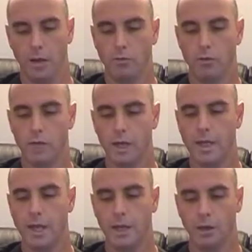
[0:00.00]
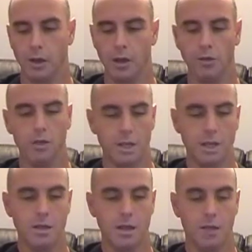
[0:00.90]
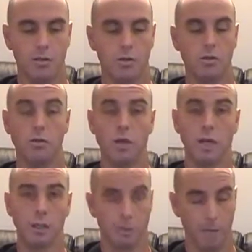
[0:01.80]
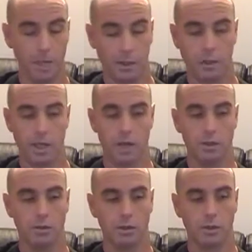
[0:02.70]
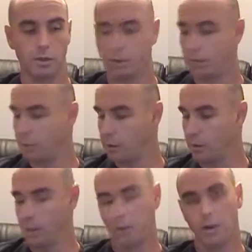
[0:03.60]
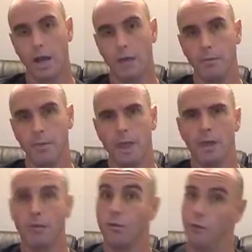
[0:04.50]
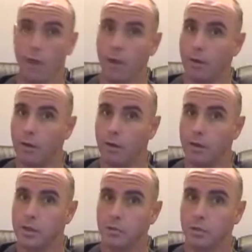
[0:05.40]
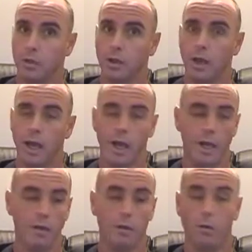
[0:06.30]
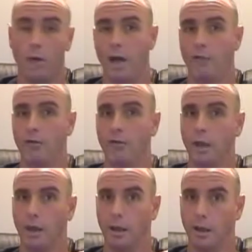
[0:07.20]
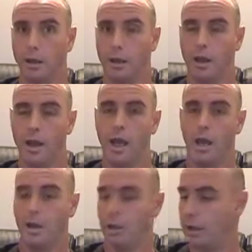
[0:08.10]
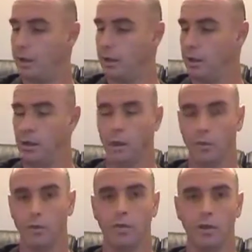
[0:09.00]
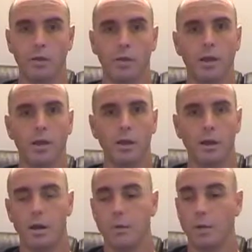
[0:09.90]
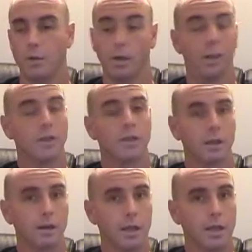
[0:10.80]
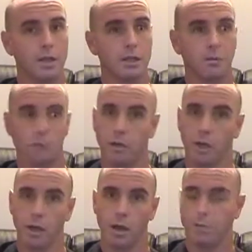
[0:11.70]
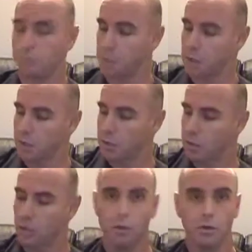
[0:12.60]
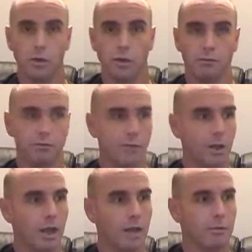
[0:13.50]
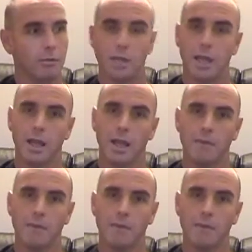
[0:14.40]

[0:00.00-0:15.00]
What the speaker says: really get the notes in there that you need to make the sound you want to create. Very simple, and one finger, and a little bit of finger work here, but really so easy. Give it a go. See what you can do with it. Okay. Take care.